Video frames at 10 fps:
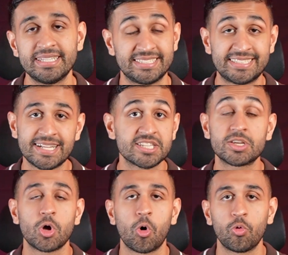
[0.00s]
It sets the
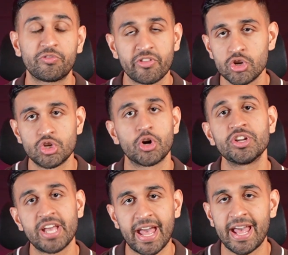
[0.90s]
tone for the
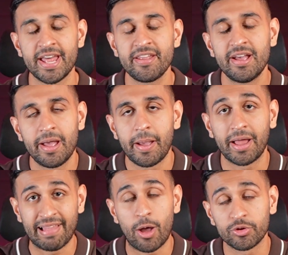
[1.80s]
journey ahead,
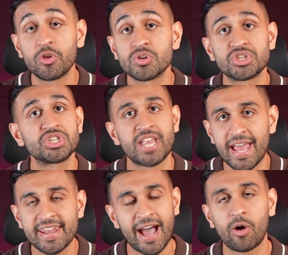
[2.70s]
allowing you to
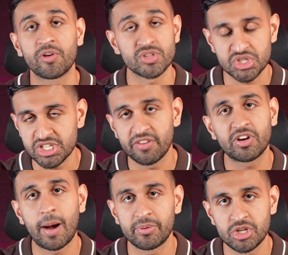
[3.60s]
stand out in the sea of
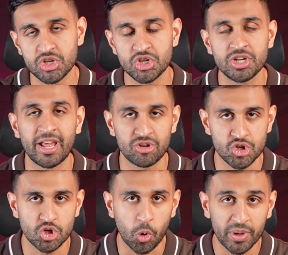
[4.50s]
competition and
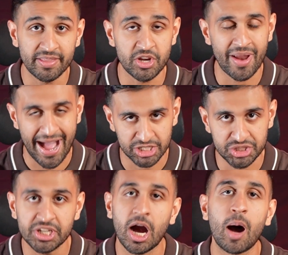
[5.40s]
showing that you're
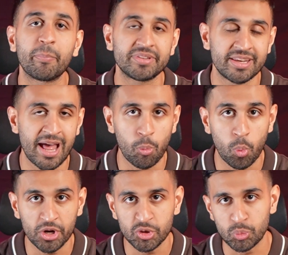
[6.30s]
actually competent at
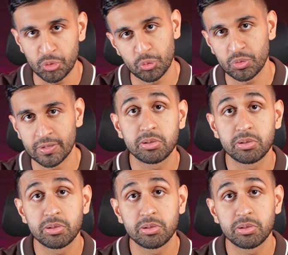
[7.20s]
what you do.